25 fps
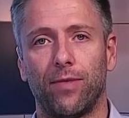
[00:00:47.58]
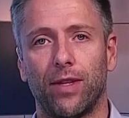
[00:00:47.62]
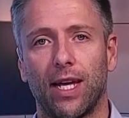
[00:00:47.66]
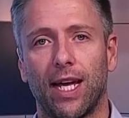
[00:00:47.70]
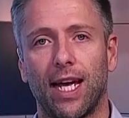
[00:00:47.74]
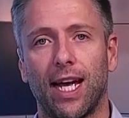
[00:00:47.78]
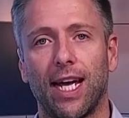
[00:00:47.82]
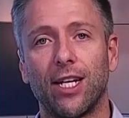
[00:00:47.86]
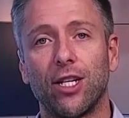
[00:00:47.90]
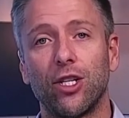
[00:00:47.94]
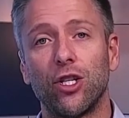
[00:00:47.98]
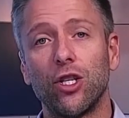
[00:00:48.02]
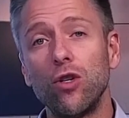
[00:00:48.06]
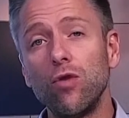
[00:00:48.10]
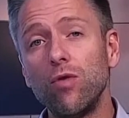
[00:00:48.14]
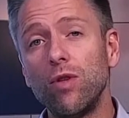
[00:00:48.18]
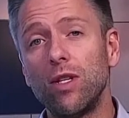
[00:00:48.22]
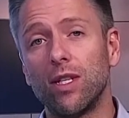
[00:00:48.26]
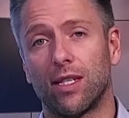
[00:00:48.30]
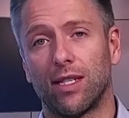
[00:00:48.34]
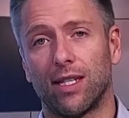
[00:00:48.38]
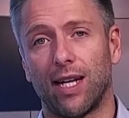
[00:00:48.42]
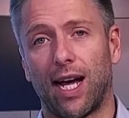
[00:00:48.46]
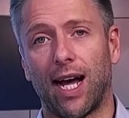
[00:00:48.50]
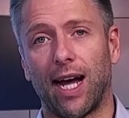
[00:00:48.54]
and you
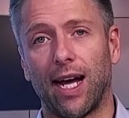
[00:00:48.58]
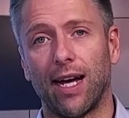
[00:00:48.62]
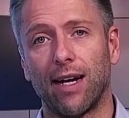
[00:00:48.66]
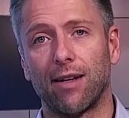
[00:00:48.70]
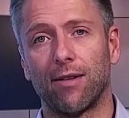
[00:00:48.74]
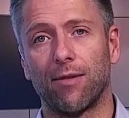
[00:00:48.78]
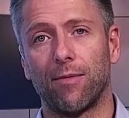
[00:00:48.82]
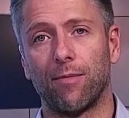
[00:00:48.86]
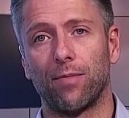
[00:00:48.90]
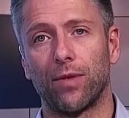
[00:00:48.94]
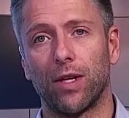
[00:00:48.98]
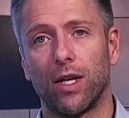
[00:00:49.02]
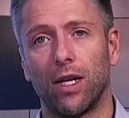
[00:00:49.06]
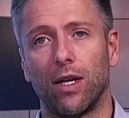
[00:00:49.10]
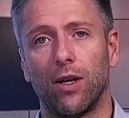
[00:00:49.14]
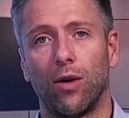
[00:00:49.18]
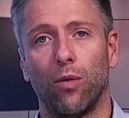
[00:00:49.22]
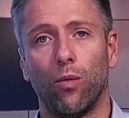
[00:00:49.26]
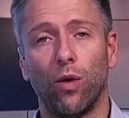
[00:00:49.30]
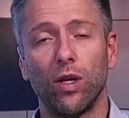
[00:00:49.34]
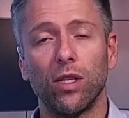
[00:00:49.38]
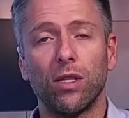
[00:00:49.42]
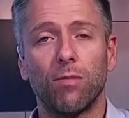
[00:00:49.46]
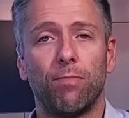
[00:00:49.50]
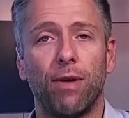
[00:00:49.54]
decide
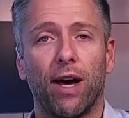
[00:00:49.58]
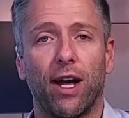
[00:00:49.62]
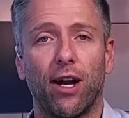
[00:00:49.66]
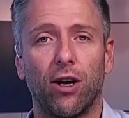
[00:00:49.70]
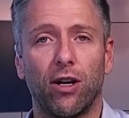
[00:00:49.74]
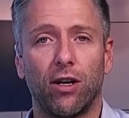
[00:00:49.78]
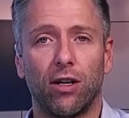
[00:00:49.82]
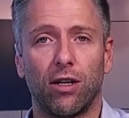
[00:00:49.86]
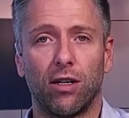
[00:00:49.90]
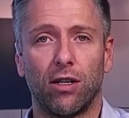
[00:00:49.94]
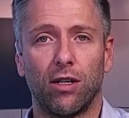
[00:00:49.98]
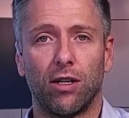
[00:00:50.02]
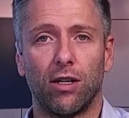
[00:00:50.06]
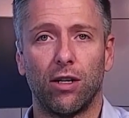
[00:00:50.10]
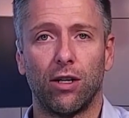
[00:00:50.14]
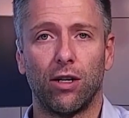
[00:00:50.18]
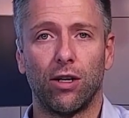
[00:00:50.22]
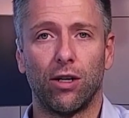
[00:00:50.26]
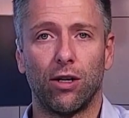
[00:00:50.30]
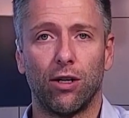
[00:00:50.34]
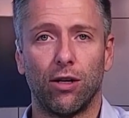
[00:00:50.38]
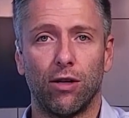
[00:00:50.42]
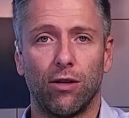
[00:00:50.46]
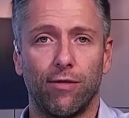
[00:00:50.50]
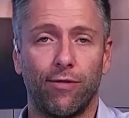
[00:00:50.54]
what's better
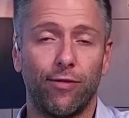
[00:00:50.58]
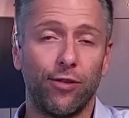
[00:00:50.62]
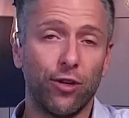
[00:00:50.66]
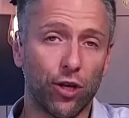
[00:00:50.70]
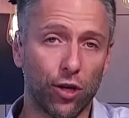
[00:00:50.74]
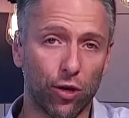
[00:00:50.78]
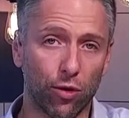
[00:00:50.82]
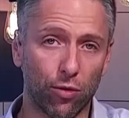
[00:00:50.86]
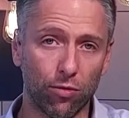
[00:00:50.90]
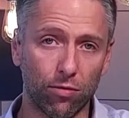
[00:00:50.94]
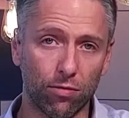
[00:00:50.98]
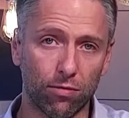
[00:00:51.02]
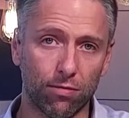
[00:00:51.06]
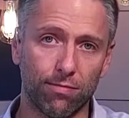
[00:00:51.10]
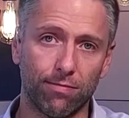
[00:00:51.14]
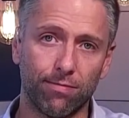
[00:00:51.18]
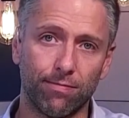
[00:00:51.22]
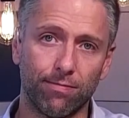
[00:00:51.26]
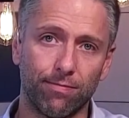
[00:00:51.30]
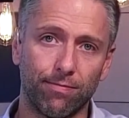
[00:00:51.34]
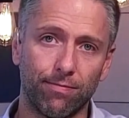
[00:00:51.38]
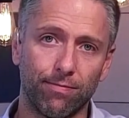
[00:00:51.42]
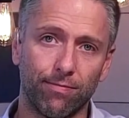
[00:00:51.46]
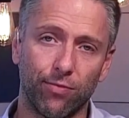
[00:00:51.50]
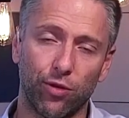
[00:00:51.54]
for you,
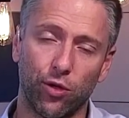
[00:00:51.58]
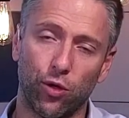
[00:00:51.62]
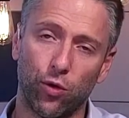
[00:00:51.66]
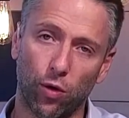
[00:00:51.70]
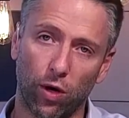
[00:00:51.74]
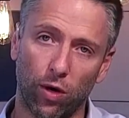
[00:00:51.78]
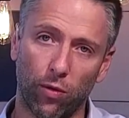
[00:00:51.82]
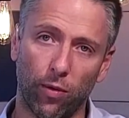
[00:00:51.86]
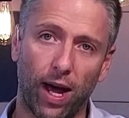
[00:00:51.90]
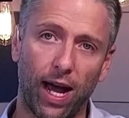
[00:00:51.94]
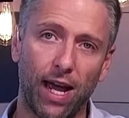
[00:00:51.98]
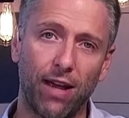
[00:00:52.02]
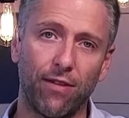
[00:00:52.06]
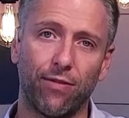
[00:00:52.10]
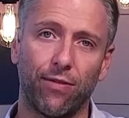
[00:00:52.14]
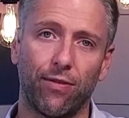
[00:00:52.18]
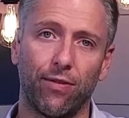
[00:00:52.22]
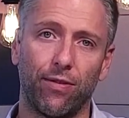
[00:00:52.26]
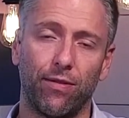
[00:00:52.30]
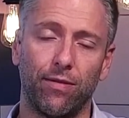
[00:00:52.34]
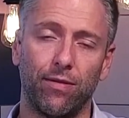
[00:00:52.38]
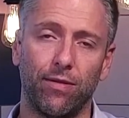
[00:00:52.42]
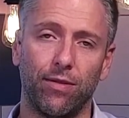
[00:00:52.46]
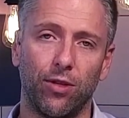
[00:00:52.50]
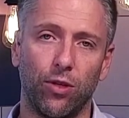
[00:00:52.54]
your wife,
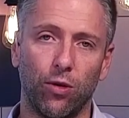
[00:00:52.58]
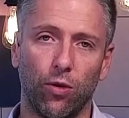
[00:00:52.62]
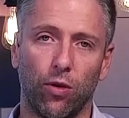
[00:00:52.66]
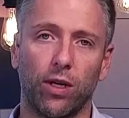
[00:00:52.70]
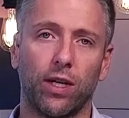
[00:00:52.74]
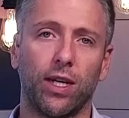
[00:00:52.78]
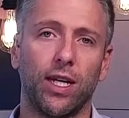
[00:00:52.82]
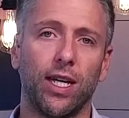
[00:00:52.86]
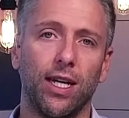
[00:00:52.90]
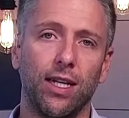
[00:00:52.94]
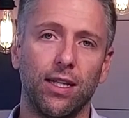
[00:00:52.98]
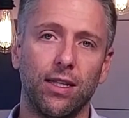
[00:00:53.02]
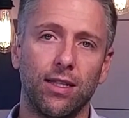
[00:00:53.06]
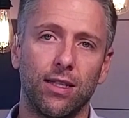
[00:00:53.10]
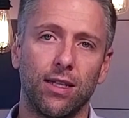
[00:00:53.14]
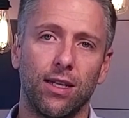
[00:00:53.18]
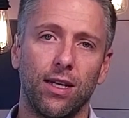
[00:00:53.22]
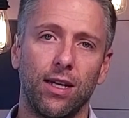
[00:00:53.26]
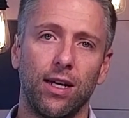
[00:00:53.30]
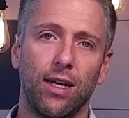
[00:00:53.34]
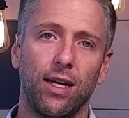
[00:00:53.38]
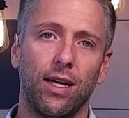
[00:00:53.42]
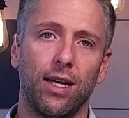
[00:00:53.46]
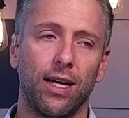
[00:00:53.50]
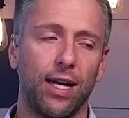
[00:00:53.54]
your kids,
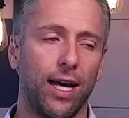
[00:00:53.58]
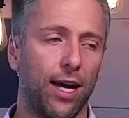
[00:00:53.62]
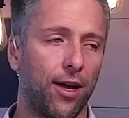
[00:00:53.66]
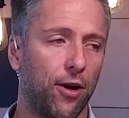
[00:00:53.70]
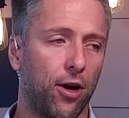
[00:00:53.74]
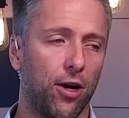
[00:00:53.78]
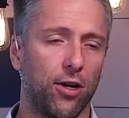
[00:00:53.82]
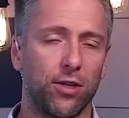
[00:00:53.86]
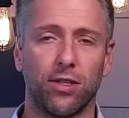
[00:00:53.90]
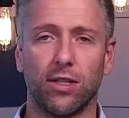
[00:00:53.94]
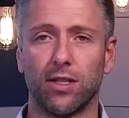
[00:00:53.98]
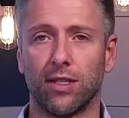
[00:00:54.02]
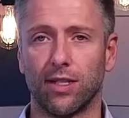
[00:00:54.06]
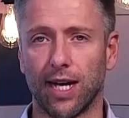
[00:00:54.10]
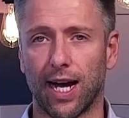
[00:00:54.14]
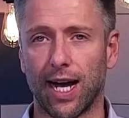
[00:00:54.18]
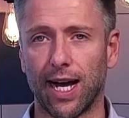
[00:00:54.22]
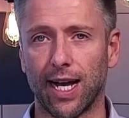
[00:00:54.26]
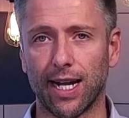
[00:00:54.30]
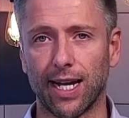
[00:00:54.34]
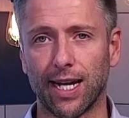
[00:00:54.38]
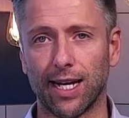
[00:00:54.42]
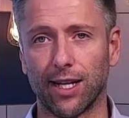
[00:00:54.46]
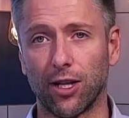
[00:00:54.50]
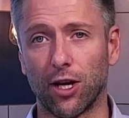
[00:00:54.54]
and our
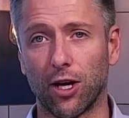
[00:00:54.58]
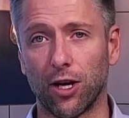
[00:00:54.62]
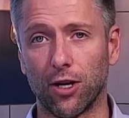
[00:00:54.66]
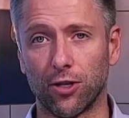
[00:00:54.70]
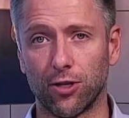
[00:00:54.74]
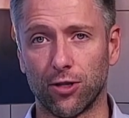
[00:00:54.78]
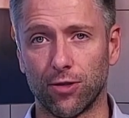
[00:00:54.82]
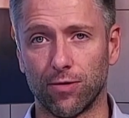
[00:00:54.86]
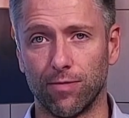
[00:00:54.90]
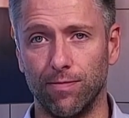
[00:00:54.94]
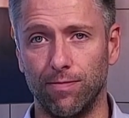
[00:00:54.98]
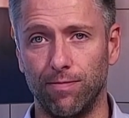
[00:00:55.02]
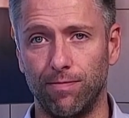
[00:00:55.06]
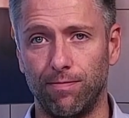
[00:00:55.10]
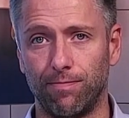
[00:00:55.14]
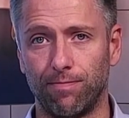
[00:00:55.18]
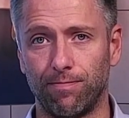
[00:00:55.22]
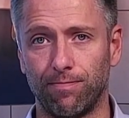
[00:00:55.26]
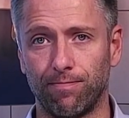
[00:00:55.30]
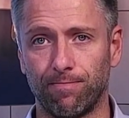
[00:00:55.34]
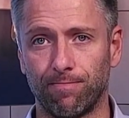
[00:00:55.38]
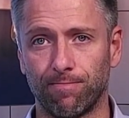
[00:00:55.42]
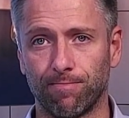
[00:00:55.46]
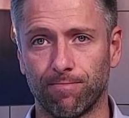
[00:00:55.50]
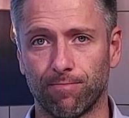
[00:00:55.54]
society at large.
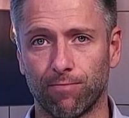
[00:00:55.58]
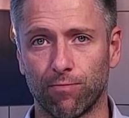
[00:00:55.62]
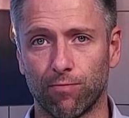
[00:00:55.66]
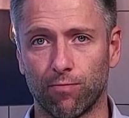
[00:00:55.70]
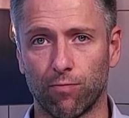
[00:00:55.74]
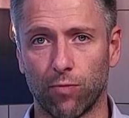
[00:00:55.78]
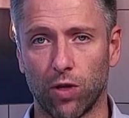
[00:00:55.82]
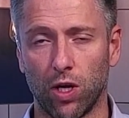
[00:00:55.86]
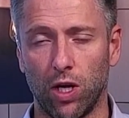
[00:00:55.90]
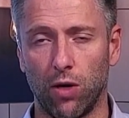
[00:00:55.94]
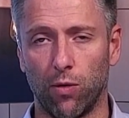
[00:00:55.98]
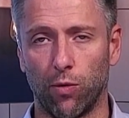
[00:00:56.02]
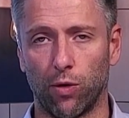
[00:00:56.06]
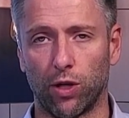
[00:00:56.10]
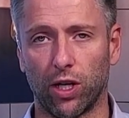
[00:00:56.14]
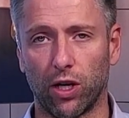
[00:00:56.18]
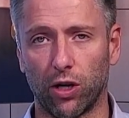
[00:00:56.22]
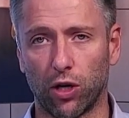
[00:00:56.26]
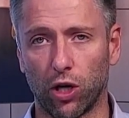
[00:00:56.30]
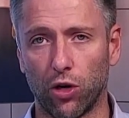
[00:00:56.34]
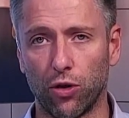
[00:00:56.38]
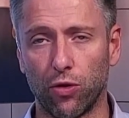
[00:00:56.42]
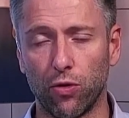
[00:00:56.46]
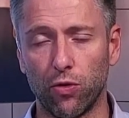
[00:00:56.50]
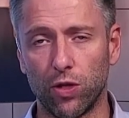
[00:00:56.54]
We're going to
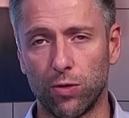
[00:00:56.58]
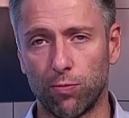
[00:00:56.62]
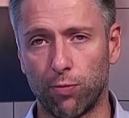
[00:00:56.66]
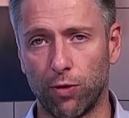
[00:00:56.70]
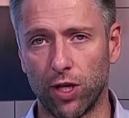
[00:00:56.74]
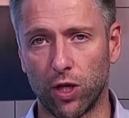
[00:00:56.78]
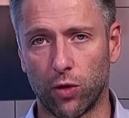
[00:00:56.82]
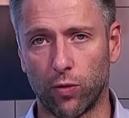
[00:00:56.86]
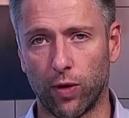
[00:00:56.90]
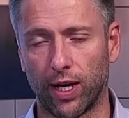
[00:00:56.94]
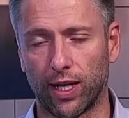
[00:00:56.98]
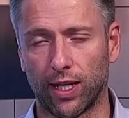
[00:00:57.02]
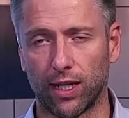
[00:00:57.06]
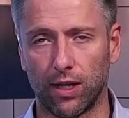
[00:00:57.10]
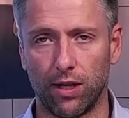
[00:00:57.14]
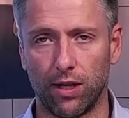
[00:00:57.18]
go through these pretty quick.